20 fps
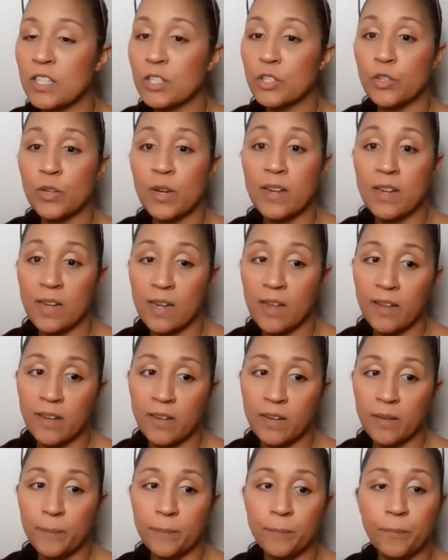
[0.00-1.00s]
a trending
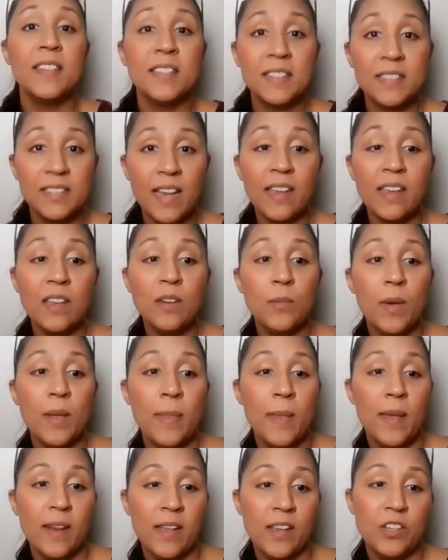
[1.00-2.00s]
item. The second
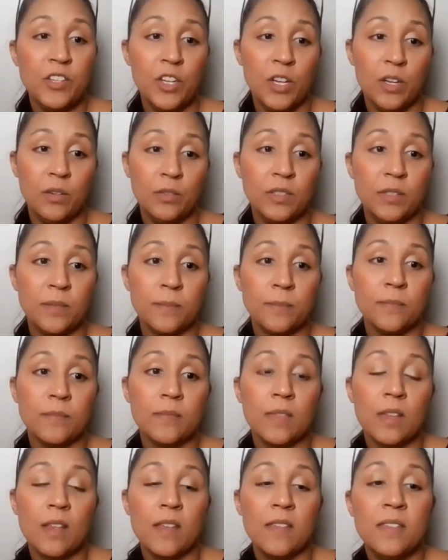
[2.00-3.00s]
one that I chose,
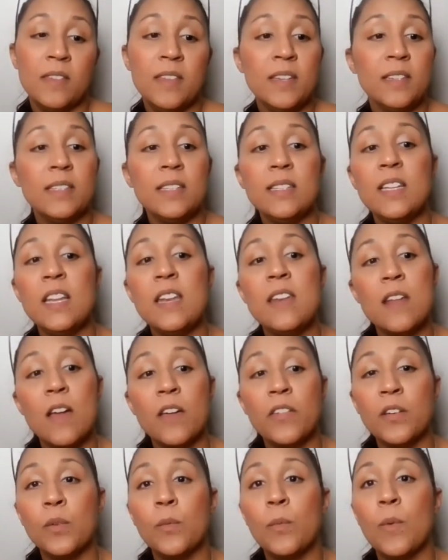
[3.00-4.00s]
this is
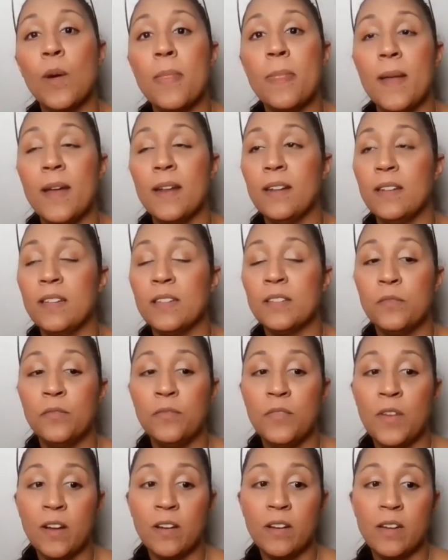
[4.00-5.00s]
another one that is
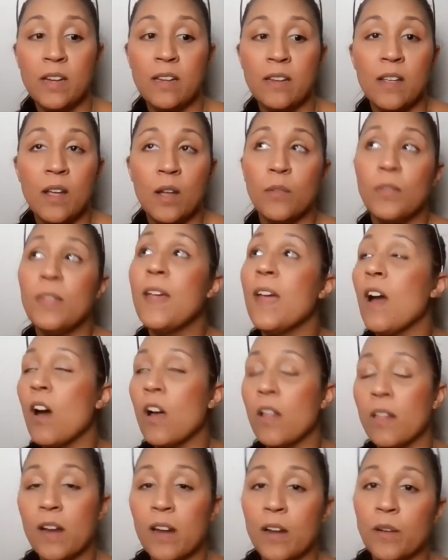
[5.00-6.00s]
they
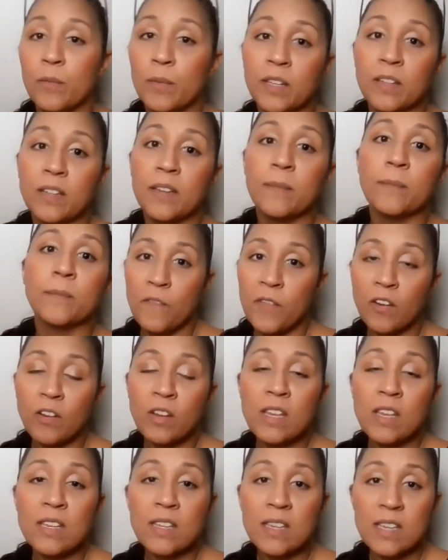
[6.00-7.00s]
all are really
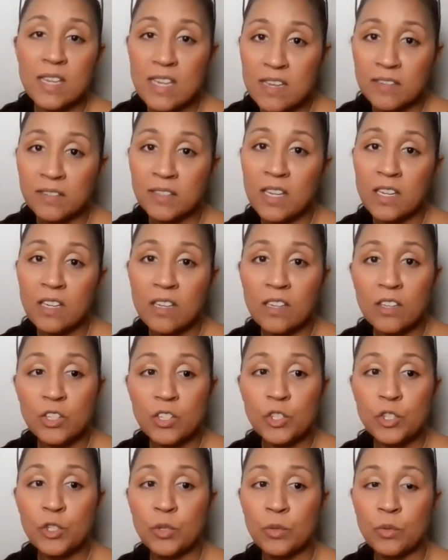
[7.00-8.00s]
very easy
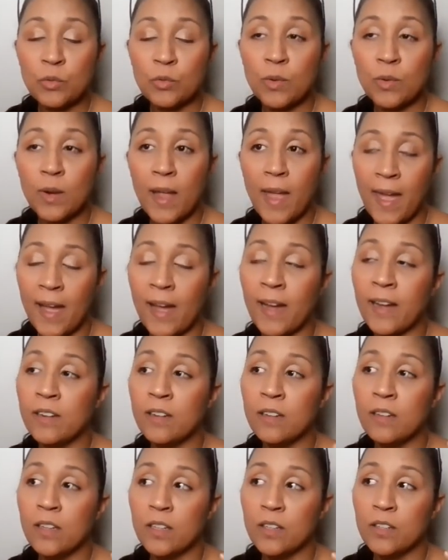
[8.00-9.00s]
to
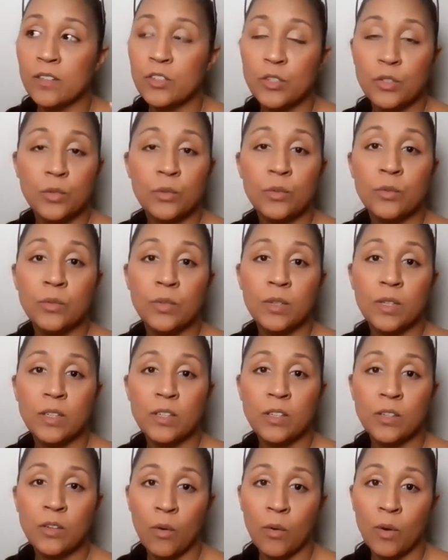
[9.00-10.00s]
add to
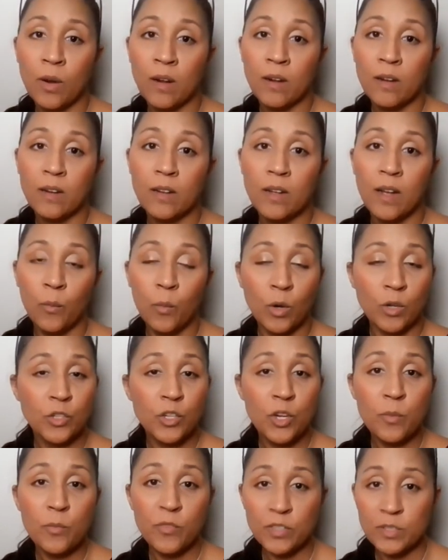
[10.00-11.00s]
your
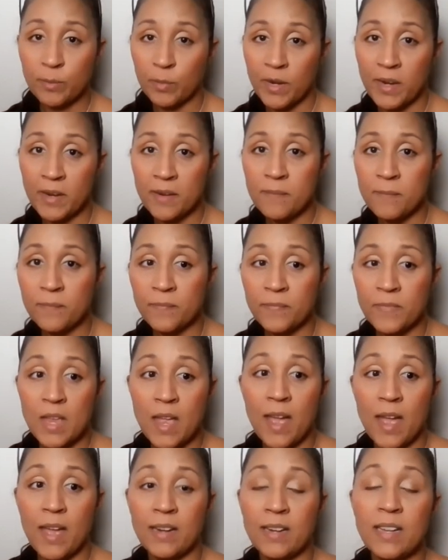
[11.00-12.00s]
wardrobe for spring,
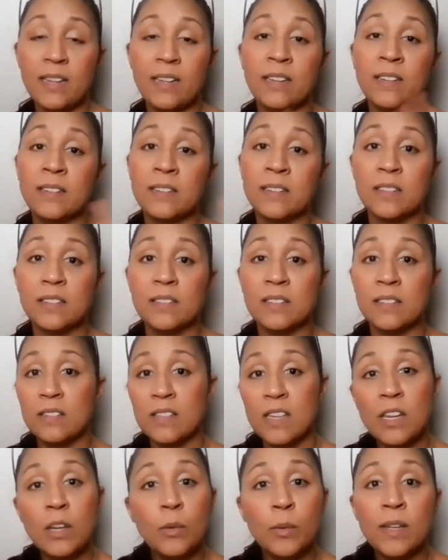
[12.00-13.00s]
and it is
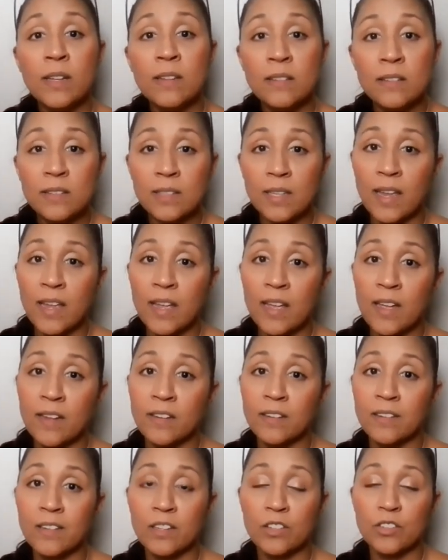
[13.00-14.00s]
sequins
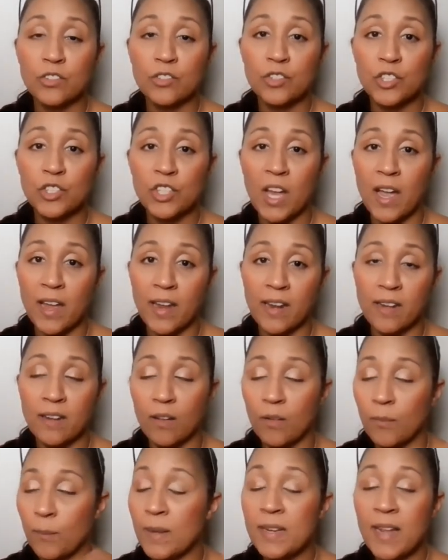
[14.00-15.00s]
and shine
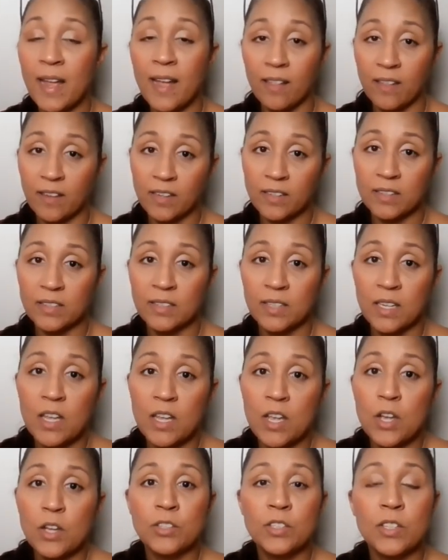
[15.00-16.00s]
metallics.
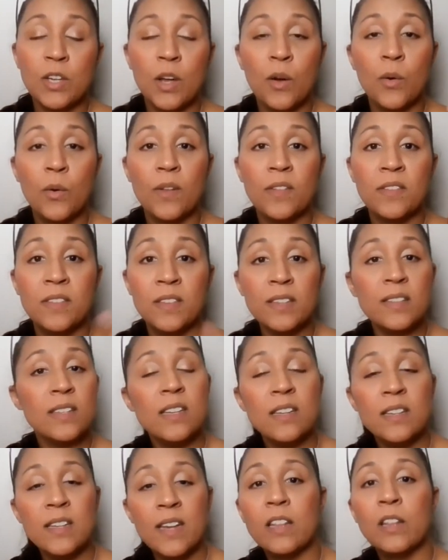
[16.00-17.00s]
So this
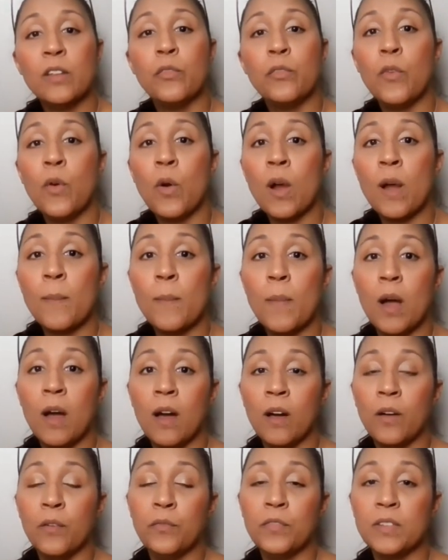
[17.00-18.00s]
can take the form
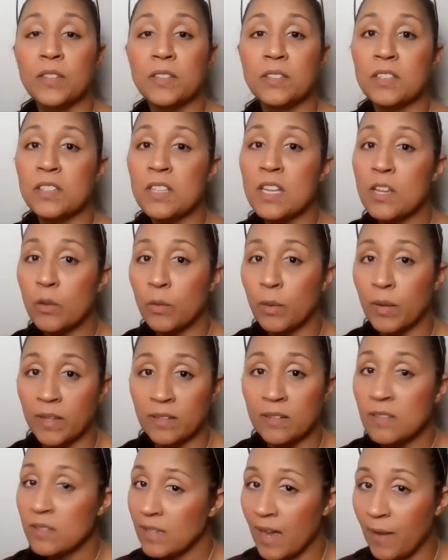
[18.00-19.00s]
of
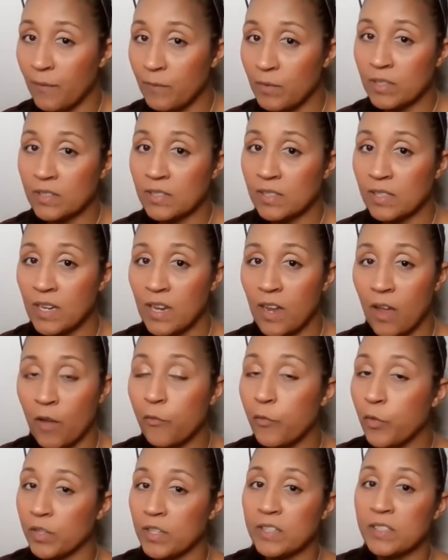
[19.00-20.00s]
sequins, obviously a
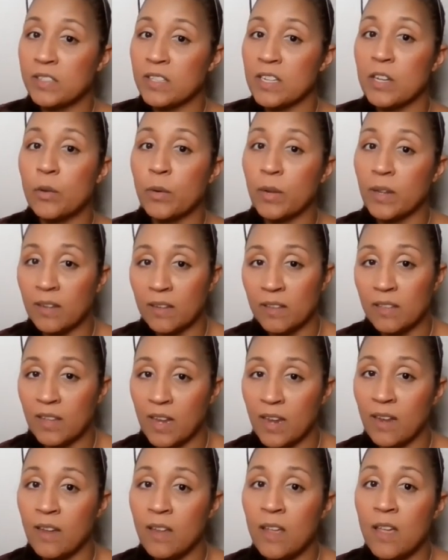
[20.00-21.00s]
fully sequined
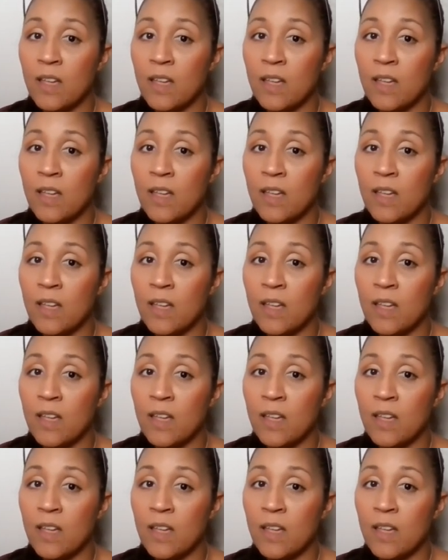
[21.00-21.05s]
thing,